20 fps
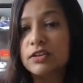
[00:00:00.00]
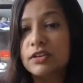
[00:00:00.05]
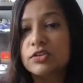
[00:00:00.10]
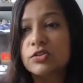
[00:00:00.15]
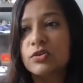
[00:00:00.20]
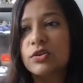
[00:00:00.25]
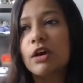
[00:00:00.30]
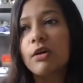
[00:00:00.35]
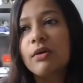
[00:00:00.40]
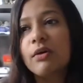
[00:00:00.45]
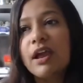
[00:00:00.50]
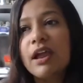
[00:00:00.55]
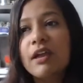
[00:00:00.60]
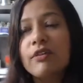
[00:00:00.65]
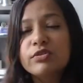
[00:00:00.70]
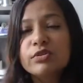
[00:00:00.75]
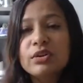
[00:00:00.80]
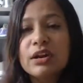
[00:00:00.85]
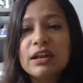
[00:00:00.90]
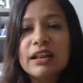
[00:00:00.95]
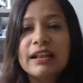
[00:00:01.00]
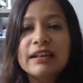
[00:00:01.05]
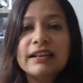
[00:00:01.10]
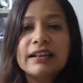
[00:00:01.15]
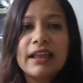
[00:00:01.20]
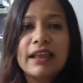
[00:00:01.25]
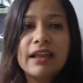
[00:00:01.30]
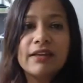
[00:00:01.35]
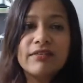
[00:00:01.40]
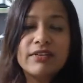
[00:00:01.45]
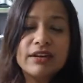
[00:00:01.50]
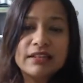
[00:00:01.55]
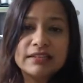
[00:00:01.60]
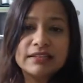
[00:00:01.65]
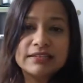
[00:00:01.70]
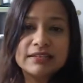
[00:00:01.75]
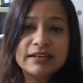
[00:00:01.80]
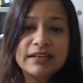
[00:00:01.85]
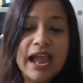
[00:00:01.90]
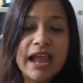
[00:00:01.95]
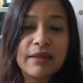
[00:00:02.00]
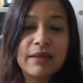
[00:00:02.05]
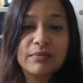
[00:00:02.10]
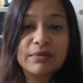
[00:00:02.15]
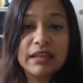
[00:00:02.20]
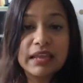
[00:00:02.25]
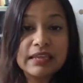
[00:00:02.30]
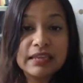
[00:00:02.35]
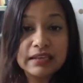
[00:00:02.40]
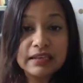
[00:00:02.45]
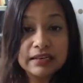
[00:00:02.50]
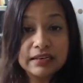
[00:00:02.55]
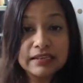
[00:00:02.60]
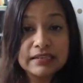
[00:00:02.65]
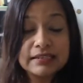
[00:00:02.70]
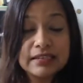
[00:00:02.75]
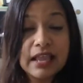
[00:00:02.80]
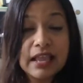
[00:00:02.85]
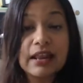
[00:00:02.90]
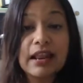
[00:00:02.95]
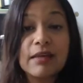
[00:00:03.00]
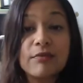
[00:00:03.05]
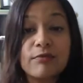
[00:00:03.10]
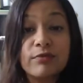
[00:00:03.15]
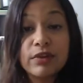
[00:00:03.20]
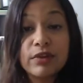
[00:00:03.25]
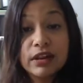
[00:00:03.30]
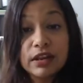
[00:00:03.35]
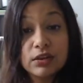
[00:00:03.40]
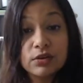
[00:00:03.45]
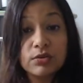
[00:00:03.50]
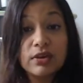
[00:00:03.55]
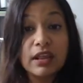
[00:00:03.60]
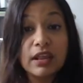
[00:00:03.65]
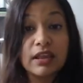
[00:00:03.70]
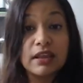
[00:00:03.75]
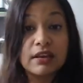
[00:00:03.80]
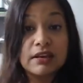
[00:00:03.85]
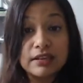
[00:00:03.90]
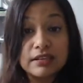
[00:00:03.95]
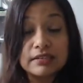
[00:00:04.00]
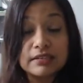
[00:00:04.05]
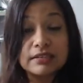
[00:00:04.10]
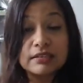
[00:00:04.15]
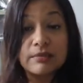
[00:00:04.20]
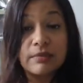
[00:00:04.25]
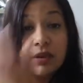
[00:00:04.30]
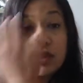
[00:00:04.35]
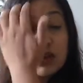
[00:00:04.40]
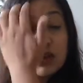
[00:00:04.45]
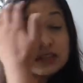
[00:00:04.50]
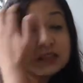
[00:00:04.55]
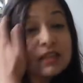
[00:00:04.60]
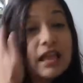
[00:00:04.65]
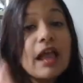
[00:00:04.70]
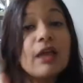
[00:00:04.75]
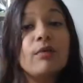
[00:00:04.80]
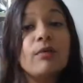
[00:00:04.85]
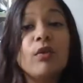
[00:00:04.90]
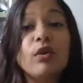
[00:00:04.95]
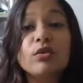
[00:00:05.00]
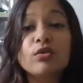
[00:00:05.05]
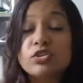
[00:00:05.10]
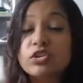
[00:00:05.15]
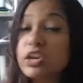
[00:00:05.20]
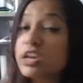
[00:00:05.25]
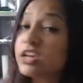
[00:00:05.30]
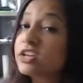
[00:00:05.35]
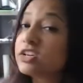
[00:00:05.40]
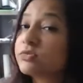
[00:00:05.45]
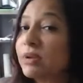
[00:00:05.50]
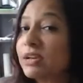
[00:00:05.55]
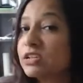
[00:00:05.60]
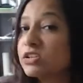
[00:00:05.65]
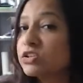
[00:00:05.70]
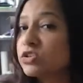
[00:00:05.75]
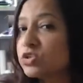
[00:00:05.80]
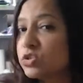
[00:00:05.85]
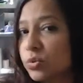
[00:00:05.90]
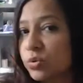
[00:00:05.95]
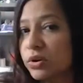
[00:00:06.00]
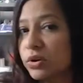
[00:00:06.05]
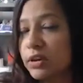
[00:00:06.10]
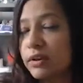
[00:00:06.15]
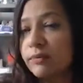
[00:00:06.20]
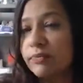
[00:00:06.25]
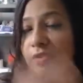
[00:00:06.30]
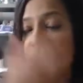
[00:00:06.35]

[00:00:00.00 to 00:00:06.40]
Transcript: So now I have to collect an evidence that I am taking risk and I'm willing to take risk because I want to change my story.